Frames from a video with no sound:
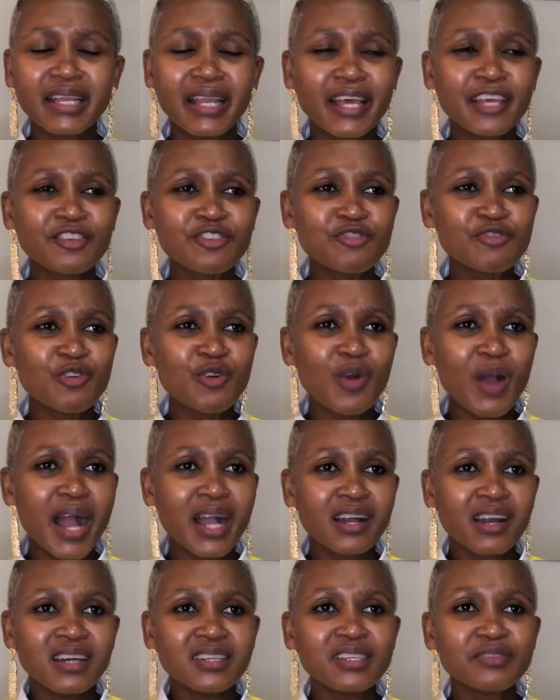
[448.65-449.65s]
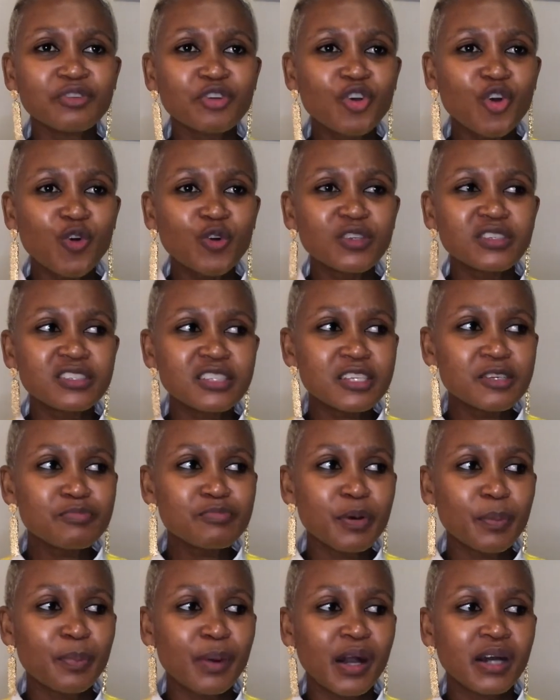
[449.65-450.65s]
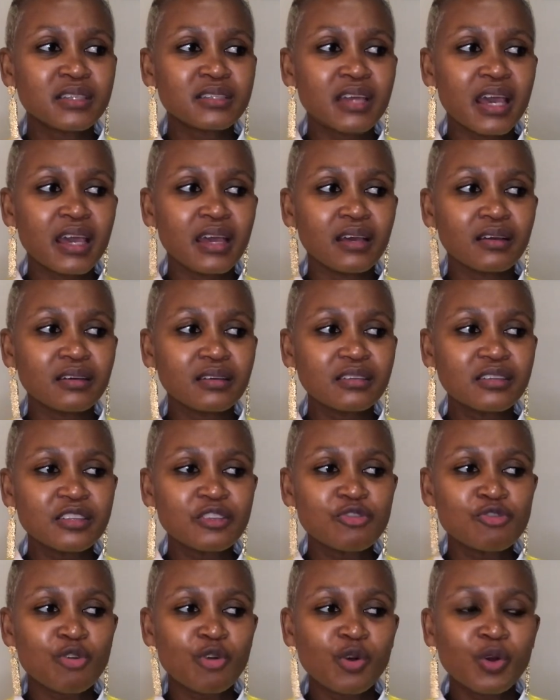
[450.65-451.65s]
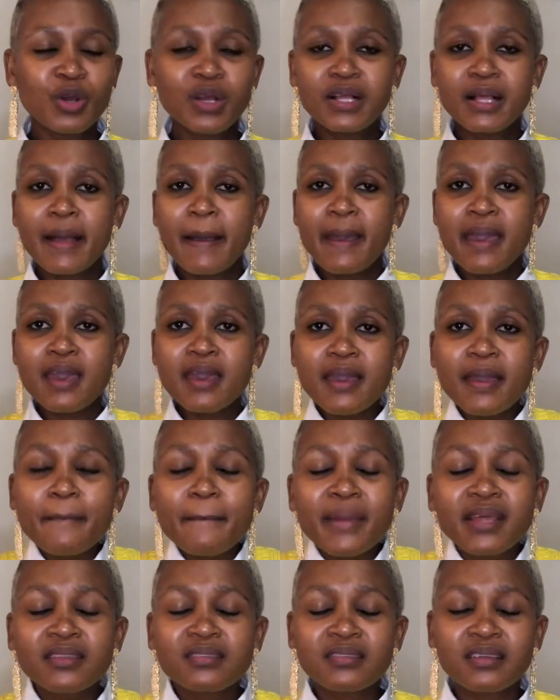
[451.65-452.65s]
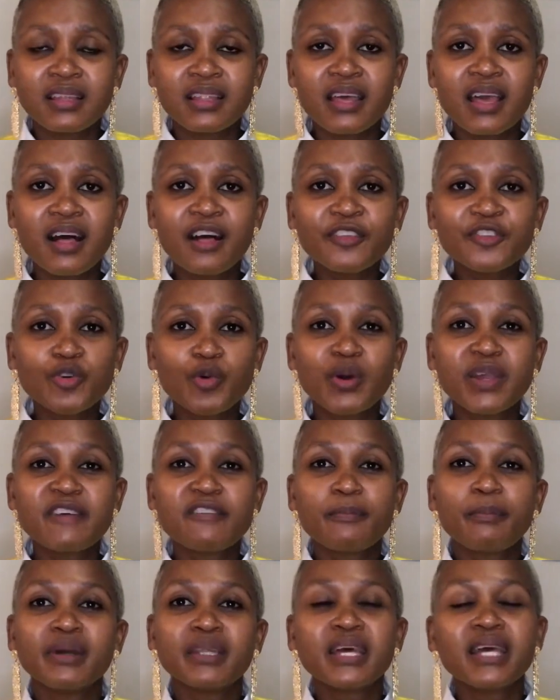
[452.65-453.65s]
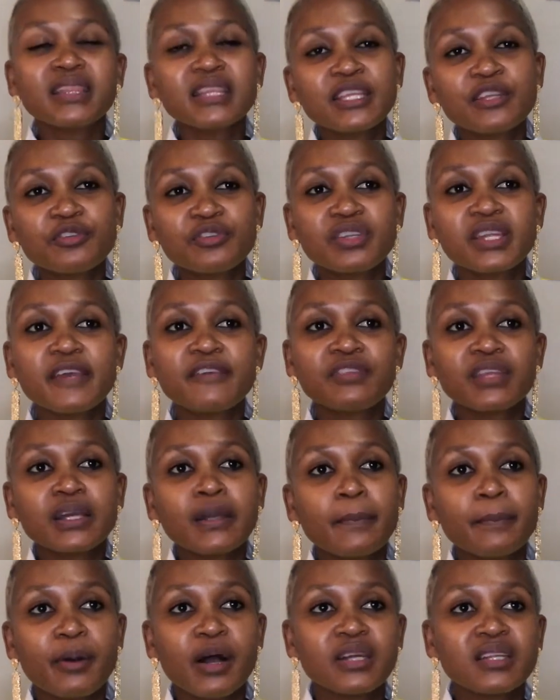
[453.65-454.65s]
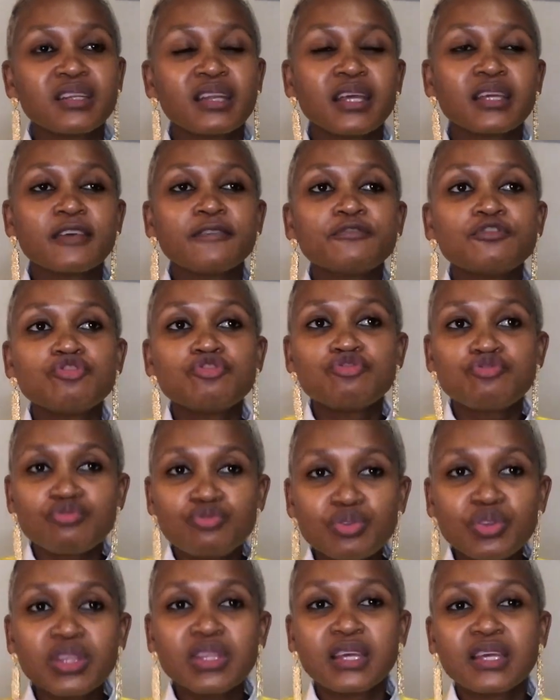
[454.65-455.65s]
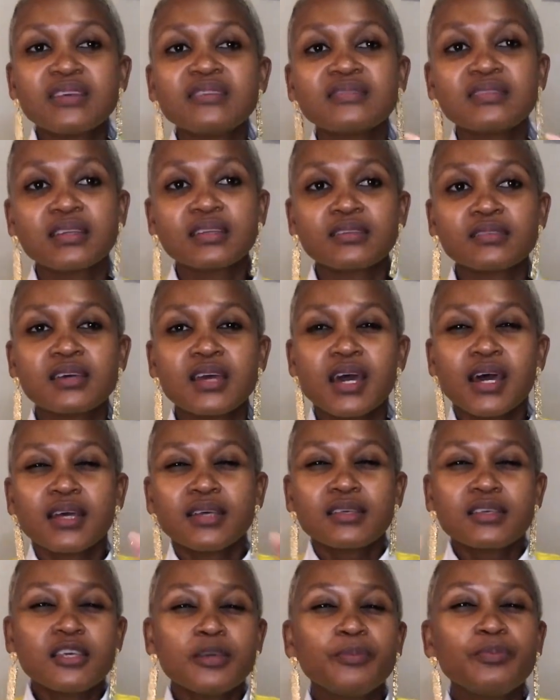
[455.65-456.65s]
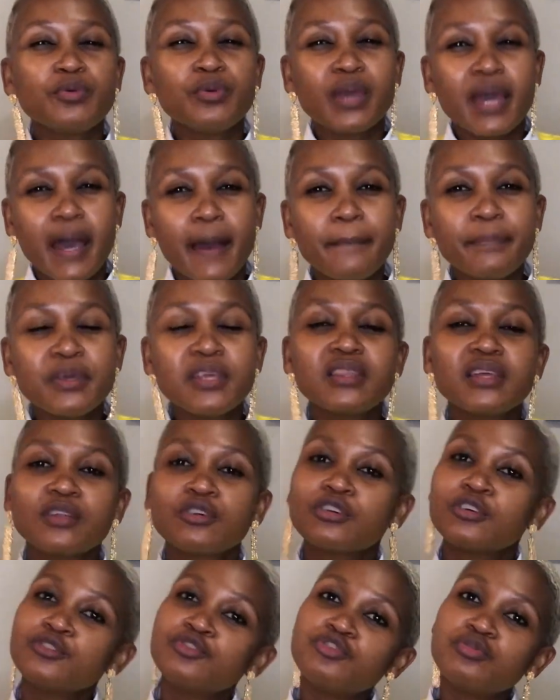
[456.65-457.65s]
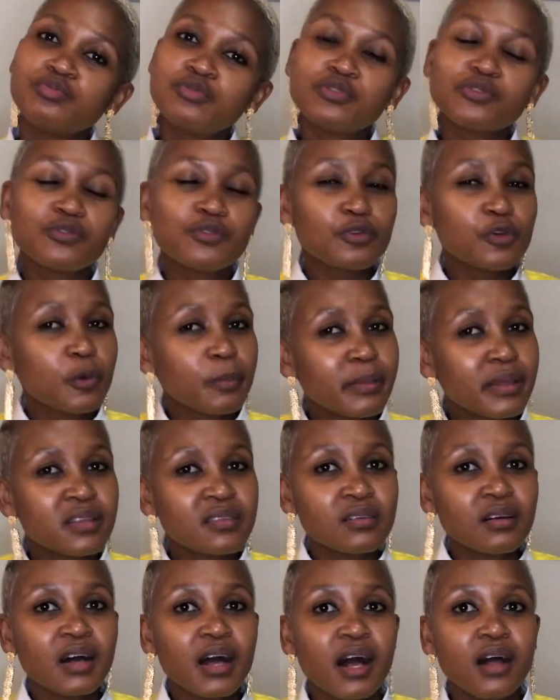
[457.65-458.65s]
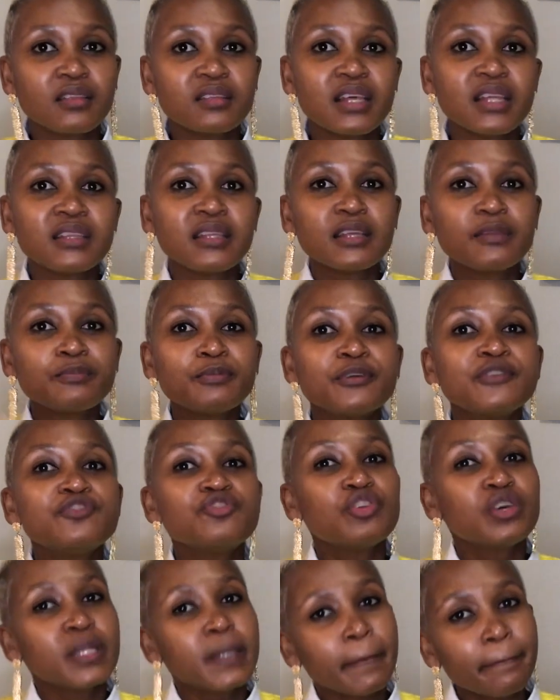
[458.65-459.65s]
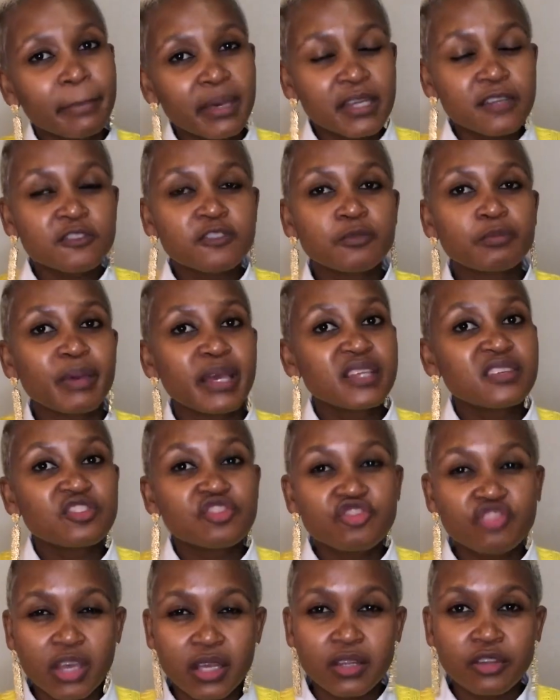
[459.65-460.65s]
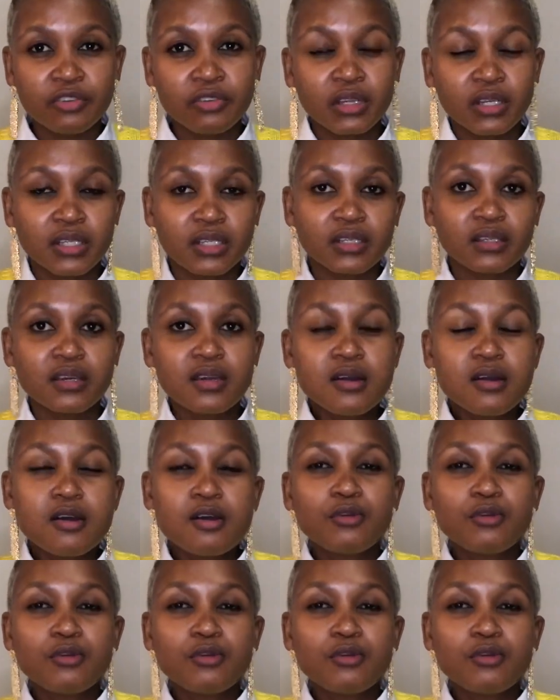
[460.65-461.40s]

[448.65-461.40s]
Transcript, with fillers: Like, you know, I can't even go deep about you know, hey, mental health or whatever. But at the end of the day, think about it. Like if you do things that keep you happy, that contributes to your mental health and that puts you in a better space generally.